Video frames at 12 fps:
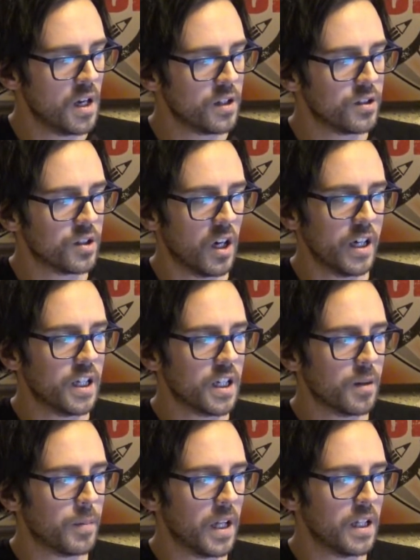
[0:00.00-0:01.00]

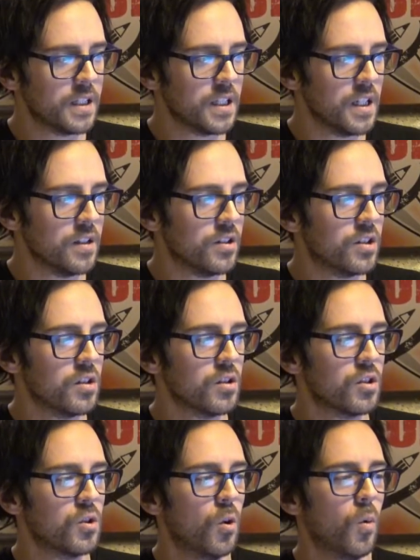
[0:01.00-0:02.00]
Psychic abilities.
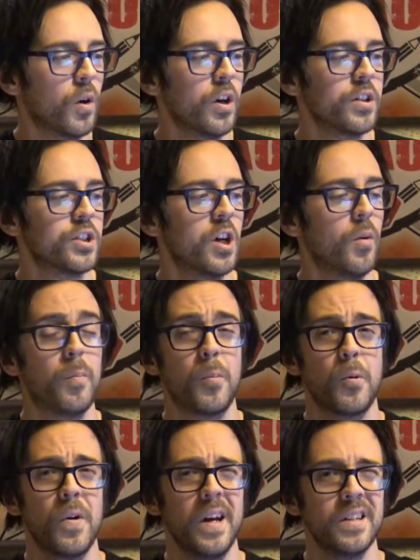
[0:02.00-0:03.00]
So we're going to start with
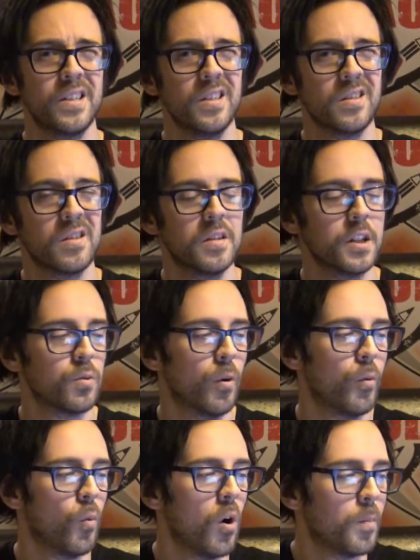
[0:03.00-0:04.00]
Prescience on this
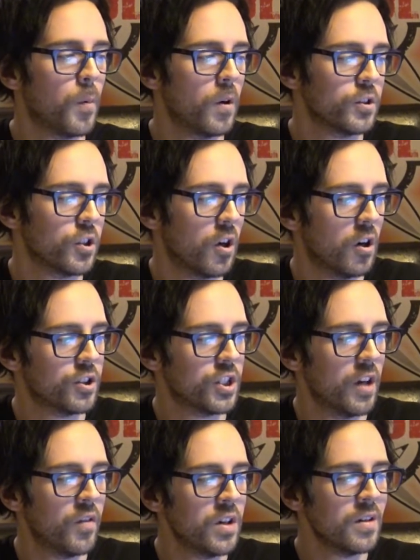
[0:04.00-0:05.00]
one. Warp up charge
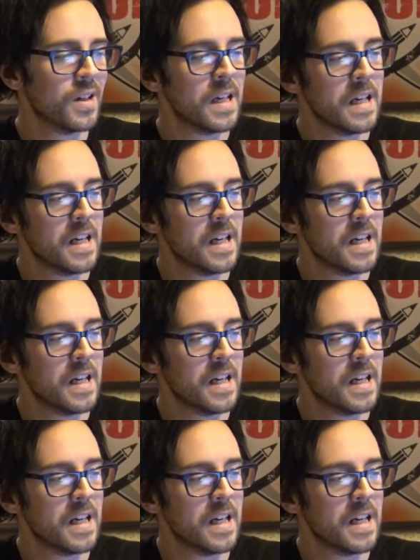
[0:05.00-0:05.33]
7.